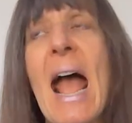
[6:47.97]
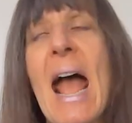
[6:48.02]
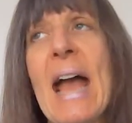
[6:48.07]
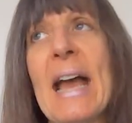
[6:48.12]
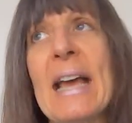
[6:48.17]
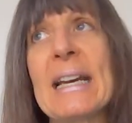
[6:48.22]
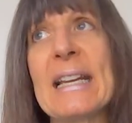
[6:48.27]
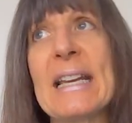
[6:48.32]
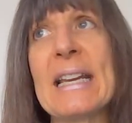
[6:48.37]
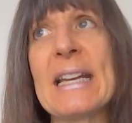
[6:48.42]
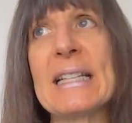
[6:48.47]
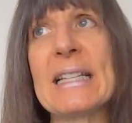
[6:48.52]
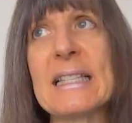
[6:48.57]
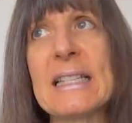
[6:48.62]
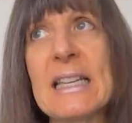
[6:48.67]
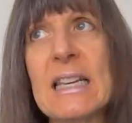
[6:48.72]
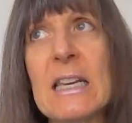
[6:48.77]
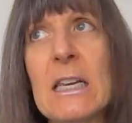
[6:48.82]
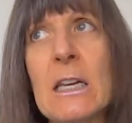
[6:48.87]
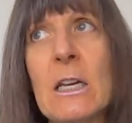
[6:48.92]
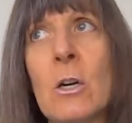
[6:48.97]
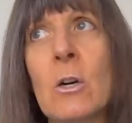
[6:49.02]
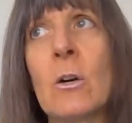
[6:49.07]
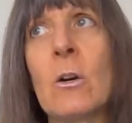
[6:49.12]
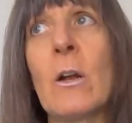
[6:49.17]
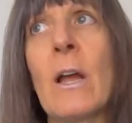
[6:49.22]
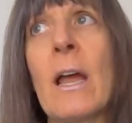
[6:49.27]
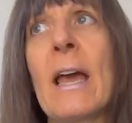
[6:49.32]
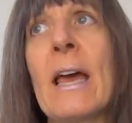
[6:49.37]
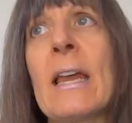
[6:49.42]
And it's
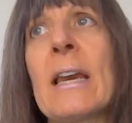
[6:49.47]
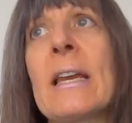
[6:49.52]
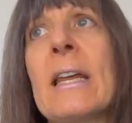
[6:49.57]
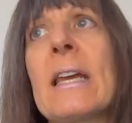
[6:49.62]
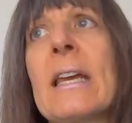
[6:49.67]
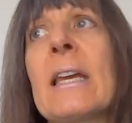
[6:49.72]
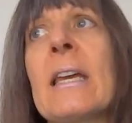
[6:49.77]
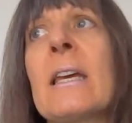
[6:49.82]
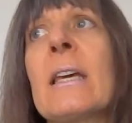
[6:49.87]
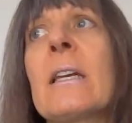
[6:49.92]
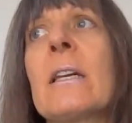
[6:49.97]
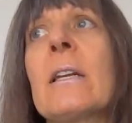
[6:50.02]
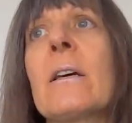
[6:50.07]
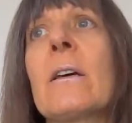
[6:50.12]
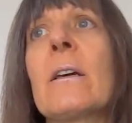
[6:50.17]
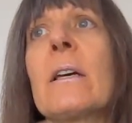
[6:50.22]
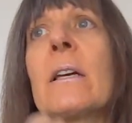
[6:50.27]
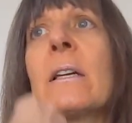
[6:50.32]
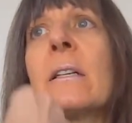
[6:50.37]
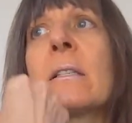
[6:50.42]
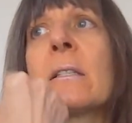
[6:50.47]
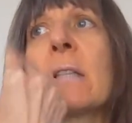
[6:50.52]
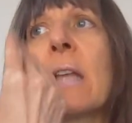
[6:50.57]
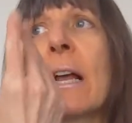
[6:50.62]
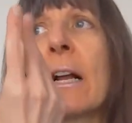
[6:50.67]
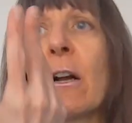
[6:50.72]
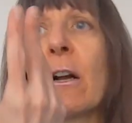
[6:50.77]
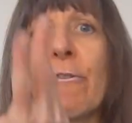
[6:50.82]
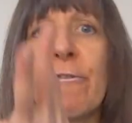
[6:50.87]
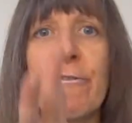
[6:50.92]
here and it is
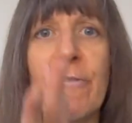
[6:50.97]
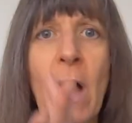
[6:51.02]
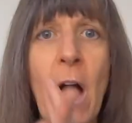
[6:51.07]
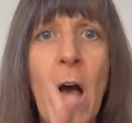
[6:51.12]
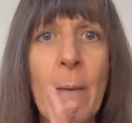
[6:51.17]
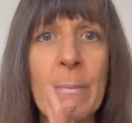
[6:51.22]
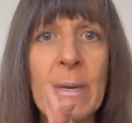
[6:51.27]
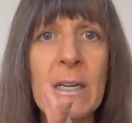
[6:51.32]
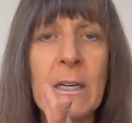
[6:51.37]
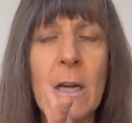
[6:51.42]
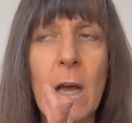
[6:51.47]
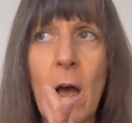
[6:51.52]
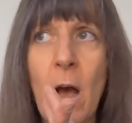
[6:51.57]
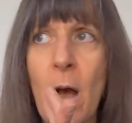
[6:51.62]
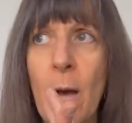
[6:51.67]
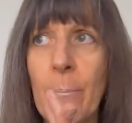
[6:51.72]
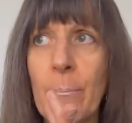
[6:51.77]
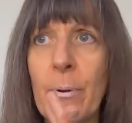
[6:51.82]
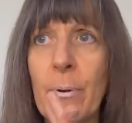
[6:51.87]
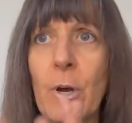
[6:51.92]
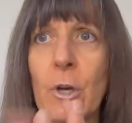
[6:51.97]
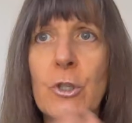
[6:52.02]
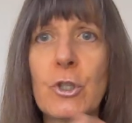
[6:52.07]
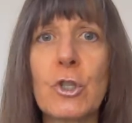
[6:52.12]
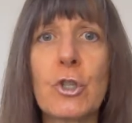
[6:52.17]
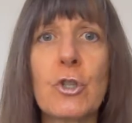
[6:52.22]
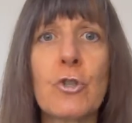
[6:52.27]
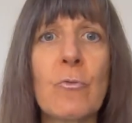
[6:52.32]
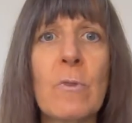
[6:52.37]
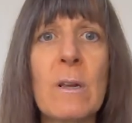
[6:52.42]
like a vomit up, a
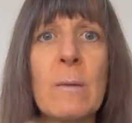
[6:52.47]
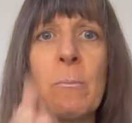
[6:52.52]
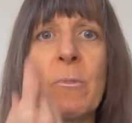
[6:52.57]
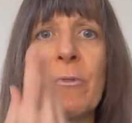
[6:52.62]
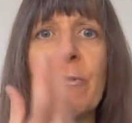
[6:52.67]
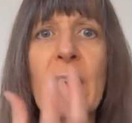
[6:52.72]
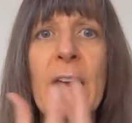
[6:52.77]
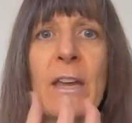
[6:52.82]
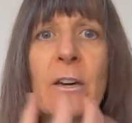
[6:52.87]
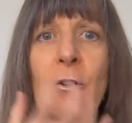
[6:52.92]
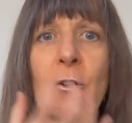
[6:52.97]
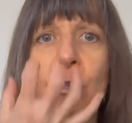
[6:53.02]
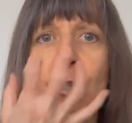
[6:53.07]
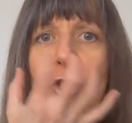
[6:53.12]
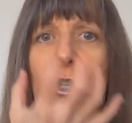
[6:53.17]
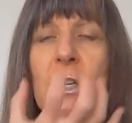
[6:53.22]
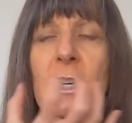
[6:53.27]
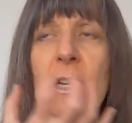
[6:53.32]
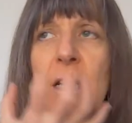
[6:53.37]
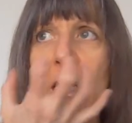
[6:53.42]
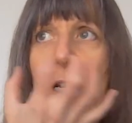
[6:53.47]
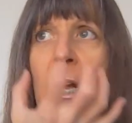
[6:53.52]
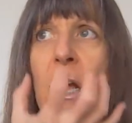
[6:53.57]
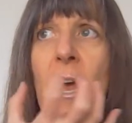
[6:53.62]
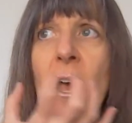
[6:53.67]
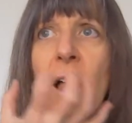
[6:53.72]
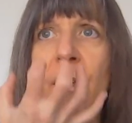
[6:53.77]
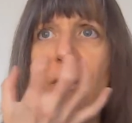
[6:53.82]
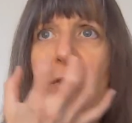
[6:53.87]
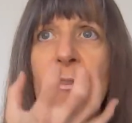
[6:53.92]
stream of energy
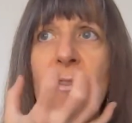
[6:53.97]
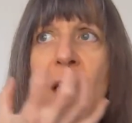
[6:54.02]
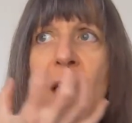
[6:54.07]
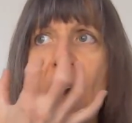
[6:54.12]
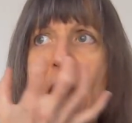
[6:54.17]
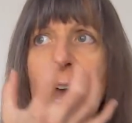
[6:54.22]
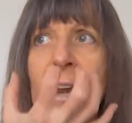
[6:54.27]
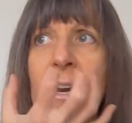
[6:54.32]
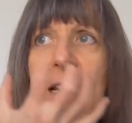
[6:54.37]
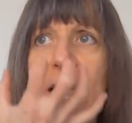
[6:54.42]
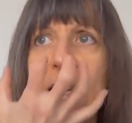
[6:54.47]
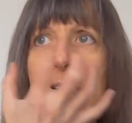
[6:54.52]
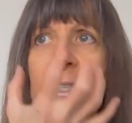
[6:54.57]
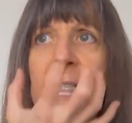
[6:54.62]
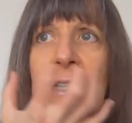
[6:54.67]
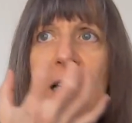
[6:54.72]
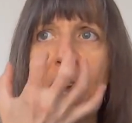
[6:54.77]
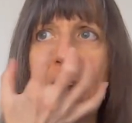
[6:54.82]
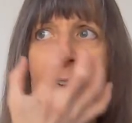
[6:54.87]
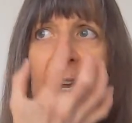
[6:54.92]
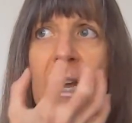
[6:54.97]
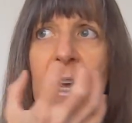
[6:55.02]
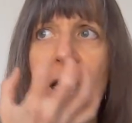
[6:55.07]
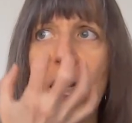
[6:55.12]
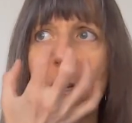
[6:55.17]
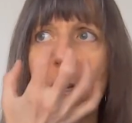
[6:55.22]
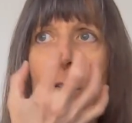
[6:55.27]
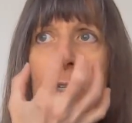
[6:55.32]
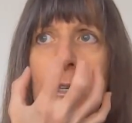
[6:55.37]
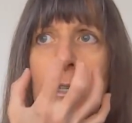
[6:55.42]
that is like
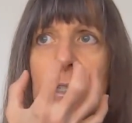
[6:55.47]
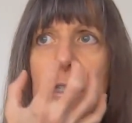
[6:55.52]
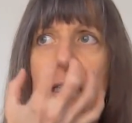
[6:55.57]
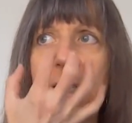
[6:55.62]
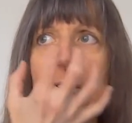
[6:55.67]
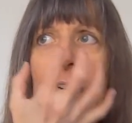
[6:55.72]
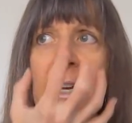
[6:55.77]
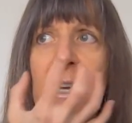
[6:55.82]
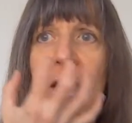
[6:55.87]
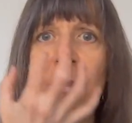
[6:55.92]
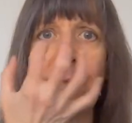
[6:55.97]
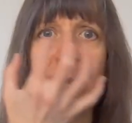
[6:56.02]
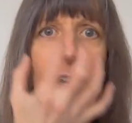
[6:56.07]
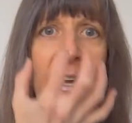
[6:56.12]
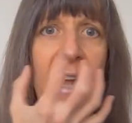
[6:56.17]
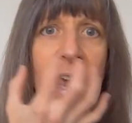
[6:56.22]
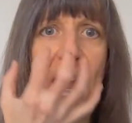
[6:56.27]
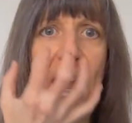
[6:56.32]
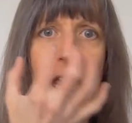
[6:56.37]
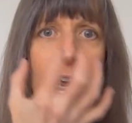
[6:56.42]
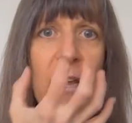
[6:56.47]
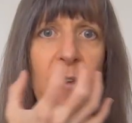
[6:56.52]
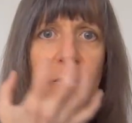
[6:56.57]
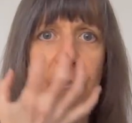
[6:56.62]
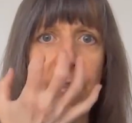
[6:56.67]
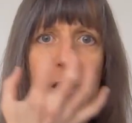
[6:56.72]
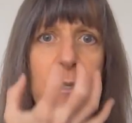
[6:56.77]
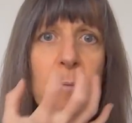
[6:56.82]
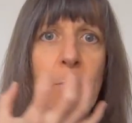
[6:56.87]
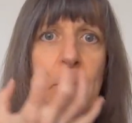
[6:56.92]
sitting in the
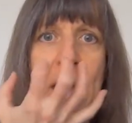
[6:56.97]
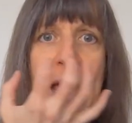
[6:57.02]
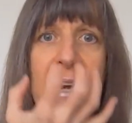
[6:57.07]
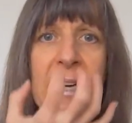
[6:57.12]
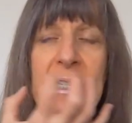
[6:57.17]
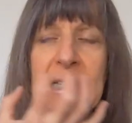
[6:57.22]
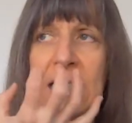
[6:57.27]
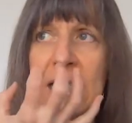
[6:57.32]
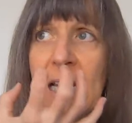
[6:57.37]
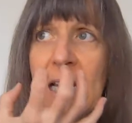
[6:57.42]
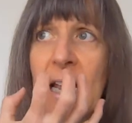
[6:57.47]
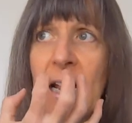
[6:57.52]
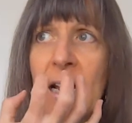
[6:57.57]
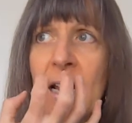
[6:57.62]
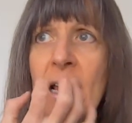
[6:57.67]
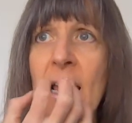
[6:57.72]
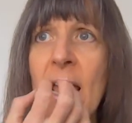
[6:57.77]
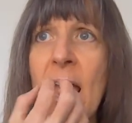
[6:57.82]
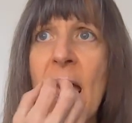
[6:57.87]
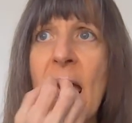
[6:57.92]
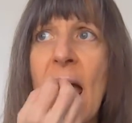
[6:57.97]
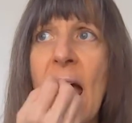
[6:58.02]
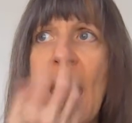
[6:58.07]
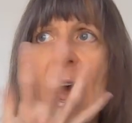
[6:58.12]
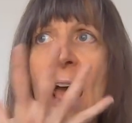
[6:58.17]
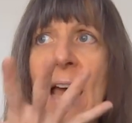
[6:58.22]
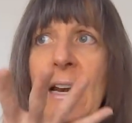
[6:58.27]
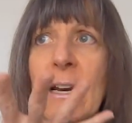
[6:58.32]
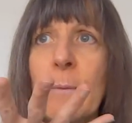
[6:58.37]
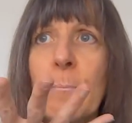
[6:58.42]
cave. It's menacing
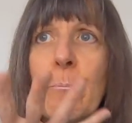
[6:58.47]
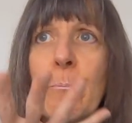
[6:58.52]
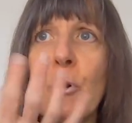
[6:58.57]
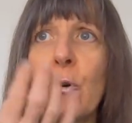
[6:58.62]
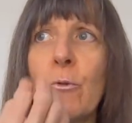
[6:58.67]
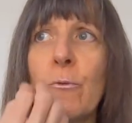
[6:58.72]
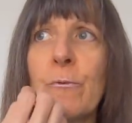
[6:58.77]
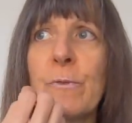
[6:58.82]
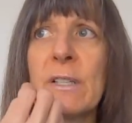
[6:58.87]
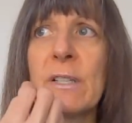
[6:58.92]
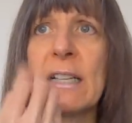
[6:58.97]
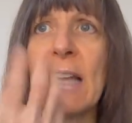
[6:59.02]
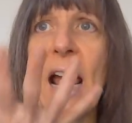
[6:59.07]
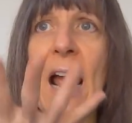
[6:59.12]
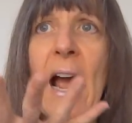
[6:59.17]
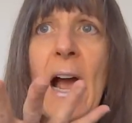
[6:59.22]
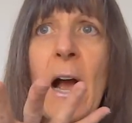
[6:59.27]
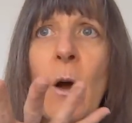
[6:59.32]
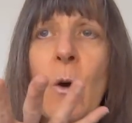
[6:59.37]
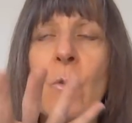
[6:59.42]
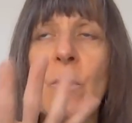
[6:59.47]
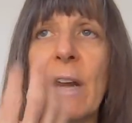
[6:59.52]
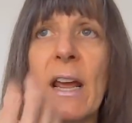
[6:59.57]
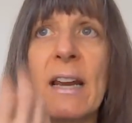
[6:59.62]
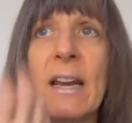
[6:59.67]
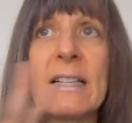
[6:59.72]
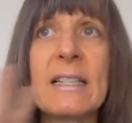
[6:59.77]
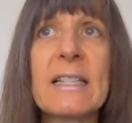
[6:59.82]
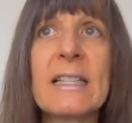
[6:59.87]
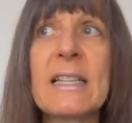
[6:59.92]
and it poofs out
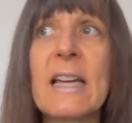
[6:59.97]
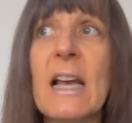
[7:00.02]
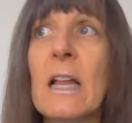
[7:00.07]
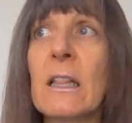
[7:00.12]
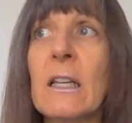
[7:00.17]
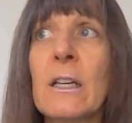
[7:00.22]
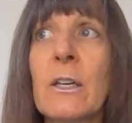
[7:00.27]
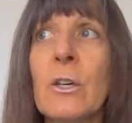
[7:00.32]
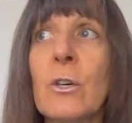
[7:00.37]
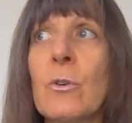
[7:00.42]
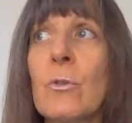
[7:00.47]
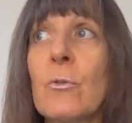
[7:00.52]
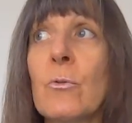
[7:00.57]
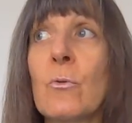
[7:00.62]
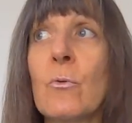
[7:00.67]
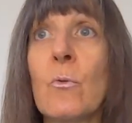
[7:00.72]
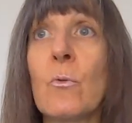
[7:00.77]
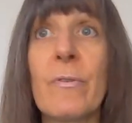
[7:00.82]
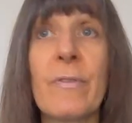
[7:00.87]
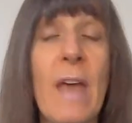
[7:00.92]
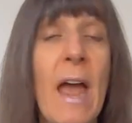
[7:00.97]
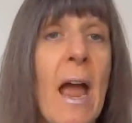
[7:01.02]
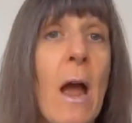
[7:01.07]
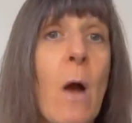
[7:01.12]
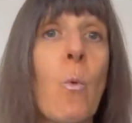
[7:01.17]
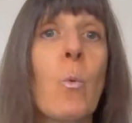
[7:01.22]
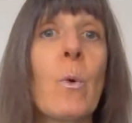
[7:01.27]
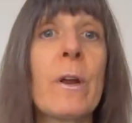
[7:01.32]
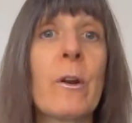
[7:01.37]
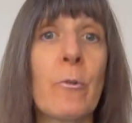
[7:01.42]
and it's telling you
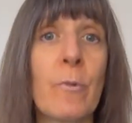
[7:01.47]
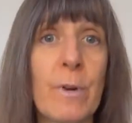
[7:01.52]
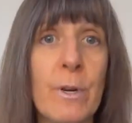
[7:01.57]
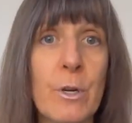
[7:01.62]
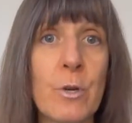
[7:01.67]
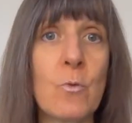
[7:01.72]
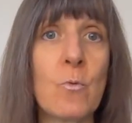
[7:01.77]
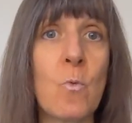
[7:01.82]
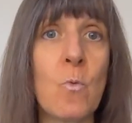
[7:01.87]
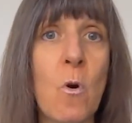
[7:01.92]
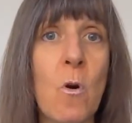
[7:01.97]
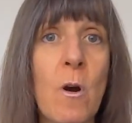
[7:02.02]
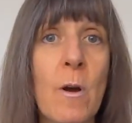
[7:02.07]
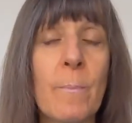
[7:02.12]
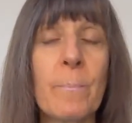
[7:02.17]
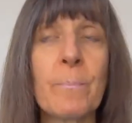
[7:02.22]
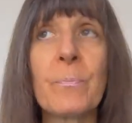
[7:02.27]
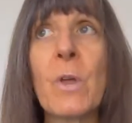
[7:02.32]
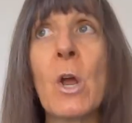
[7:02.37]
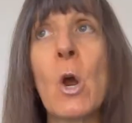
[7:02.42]
how weary you are.